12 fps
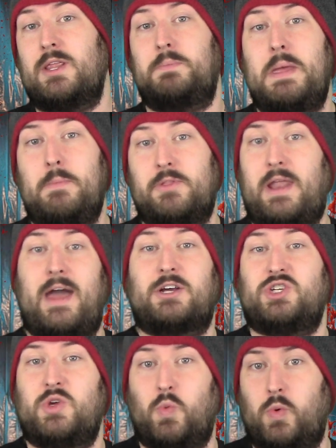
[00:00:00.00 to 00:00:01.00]
of the people that
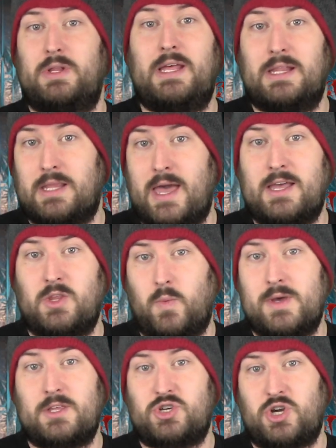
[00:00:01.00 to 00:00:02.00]
actually really liked the
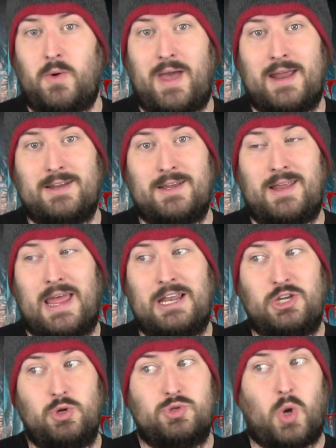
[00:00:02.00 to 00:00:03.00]
way the show ended
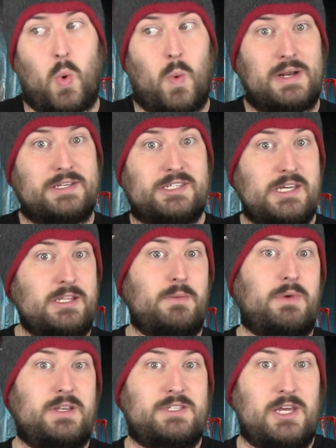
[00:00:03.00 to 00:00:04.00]
and you don't want to see
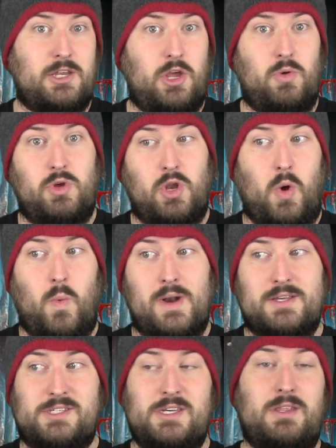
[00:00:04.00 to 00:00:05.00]
them continue? You don't
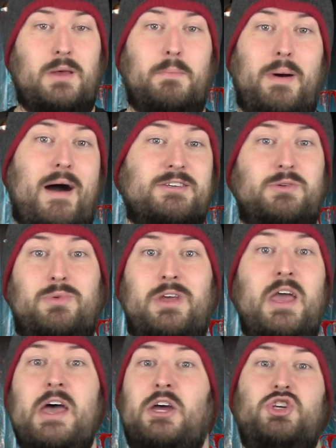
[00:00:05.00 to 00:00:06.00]
want to see them
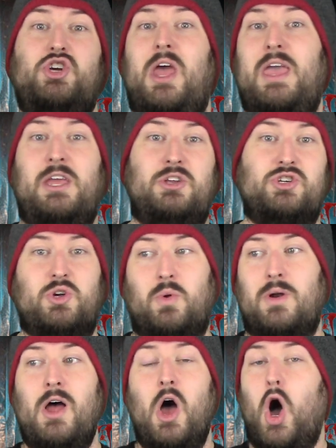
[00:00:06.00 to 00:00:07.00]
possibly change
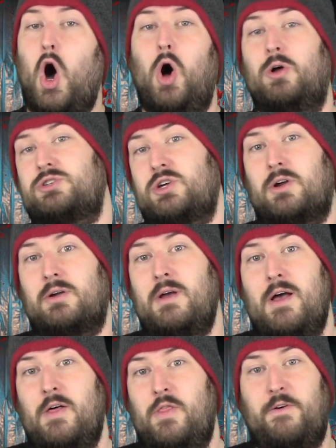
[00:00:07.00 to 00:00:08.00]
or alter
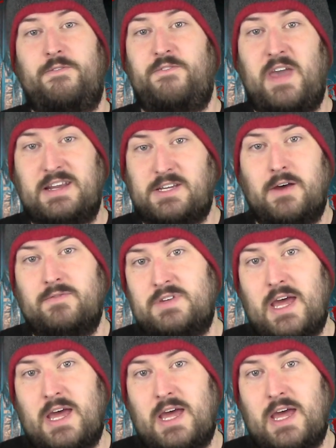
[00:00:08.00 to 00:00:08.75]
the fate of